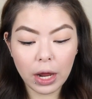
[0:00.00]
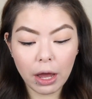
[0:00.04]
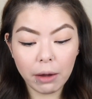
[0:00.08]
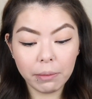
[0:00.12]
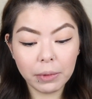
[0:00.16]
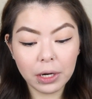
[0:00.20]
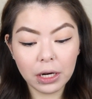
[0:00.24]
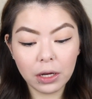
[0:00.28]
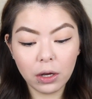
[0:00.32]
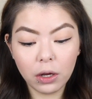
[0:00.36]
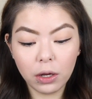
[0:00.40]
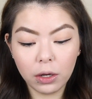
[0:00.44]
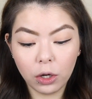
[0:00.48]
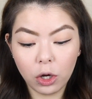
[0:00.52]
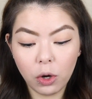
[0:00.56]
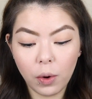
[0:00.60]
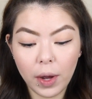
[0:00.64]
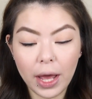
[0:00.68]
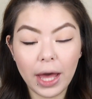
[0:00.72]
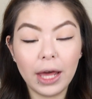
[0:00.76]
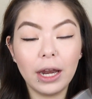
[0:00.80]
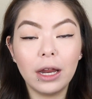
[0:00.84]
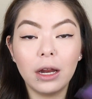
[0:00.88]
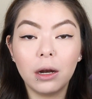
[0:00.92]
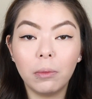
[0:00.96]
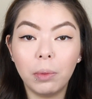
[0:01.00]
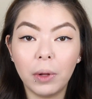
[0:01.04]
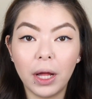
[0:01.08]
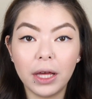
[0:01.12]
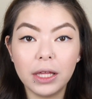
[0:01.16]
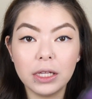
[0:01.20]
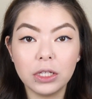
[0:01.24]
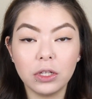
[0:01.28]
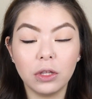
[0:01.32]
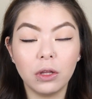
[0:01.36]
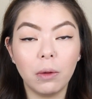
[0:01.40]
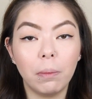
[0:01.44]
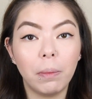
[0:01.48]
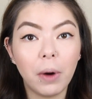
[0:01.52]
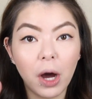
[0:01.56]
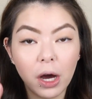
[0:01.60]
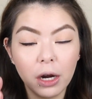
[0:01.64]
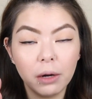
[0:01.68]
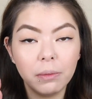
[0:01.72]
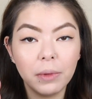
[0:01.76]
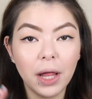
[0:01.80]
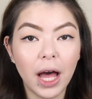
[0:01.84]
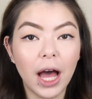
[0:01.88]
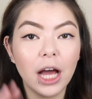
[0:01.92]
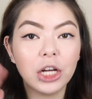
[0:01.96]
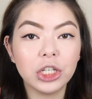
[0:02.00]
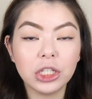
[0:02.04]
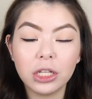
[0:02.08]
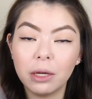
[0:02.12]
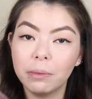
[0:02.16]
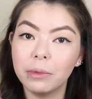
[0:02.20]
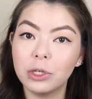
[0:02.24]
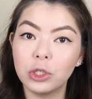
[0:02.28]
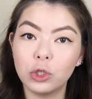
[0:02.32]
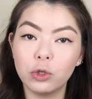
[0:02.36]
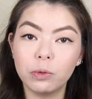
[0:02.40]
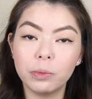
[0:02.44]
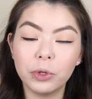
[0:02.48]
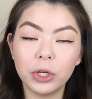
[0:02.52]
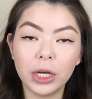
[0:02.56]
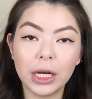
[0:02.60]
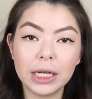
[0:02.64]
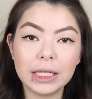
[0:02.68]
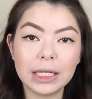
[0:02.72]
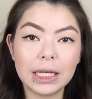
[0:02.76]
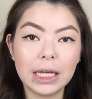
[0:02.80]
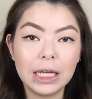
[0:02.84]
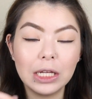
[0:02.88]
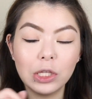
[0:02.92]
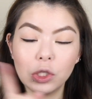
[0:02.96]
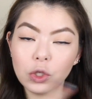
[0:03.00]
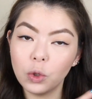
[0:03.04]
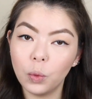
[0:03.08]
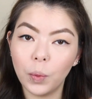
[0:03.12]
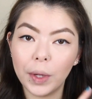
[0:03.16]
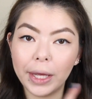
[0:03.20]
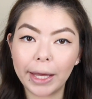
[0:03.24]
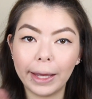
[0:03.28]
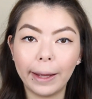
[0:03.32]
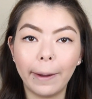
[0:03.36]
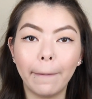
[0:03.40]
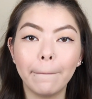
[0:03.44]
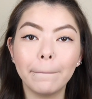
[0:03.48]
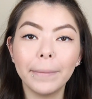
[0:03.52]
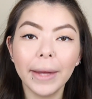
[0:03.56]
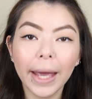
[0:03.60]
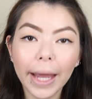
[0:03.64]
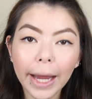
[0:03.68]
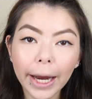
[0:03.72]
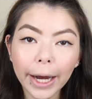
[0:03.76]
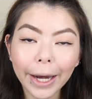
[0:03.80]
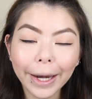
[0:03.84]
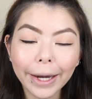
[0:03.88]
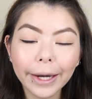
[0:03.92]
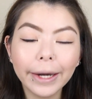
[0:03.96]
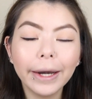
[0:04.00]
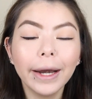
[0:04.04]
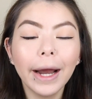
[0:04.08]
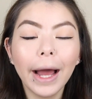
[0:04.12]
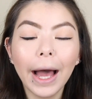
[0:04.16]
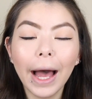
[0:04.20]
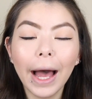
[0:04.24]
Now I'm gonna go ahead and apply this on the bottom lash. I'm gonna zoom you guys in so we can compare